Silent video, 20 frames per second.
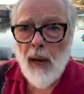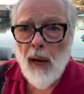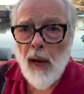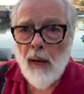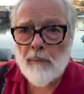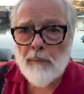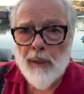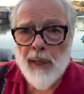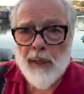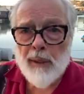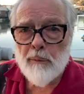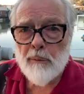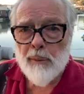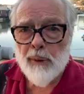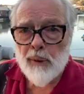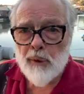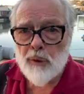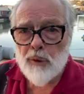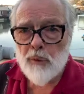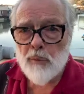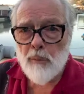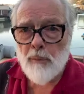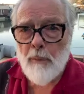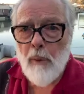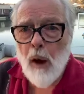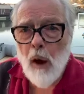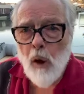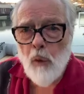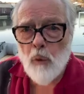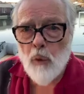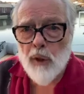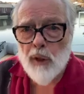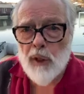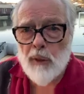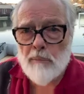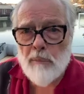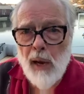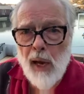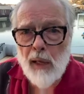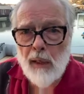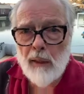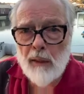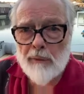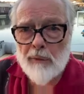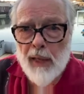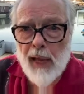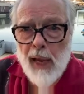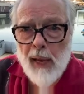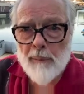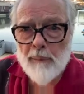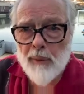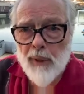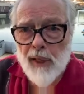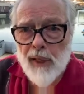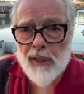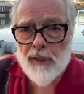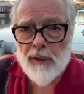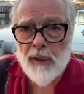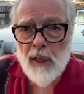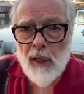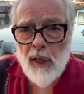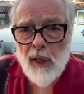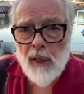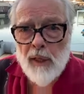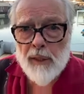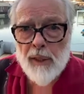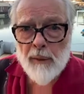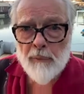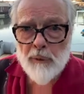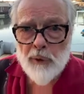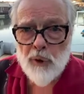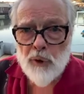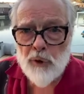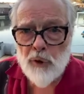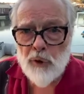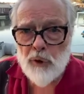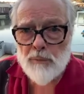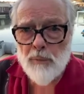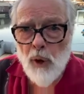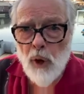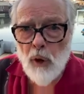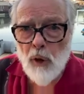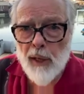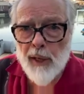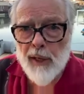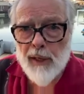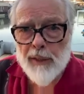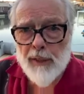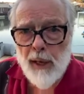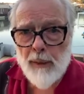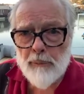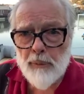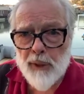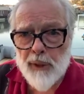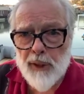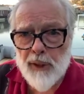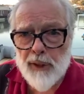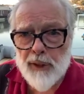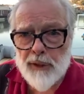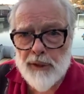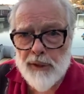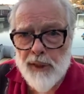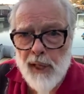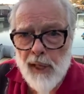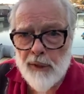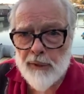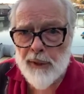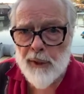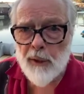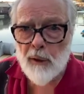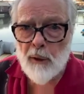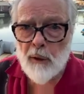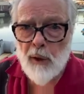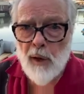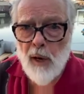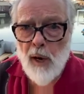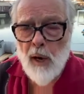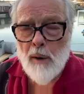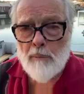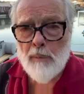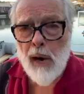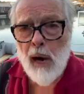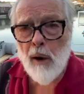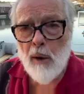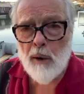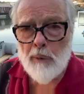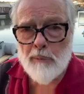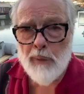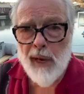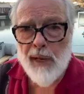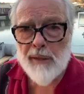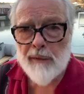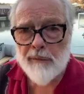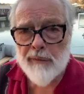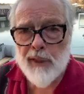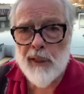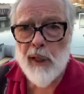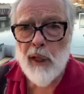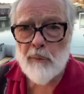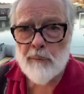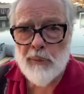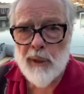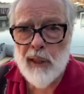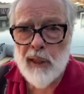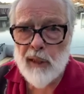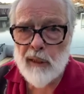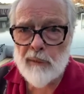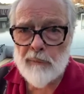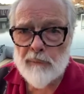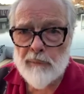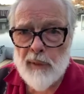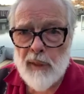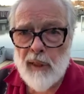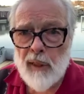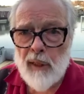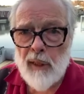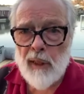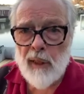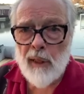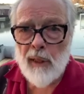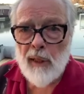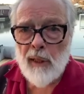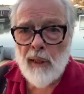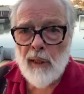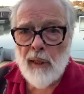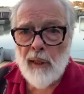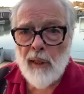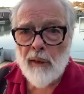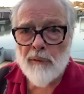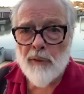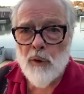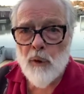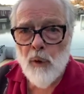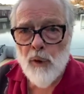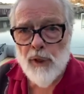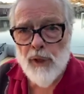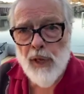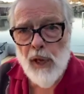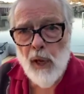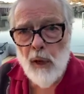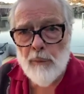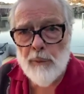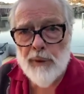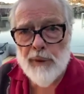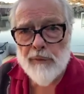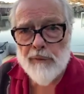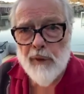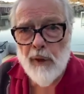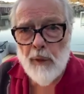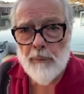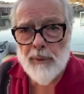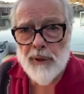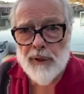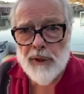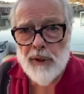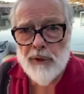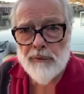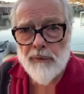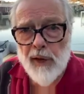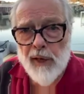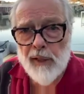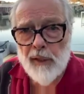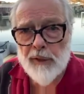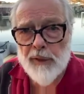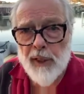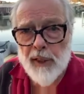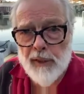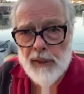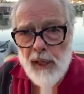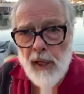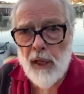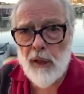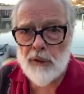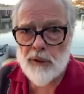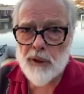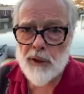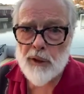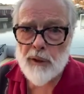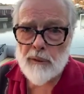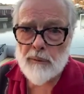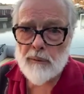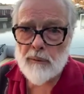I plan to build a small working model of the apparatus that will use a small hand-operated desalinator powered by the VLP. If you want to help in developing this vital technology,